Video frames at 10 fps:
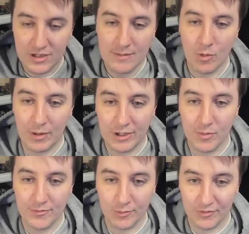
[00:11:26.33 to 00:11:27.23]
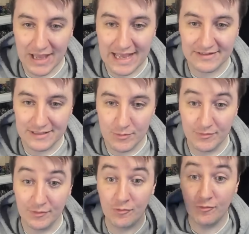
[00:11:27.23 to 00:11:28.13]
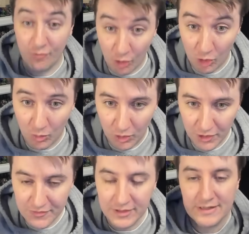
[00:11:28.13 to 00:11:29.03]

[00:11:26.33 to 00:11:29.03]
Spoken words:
But when it comes to what's actually moving forward,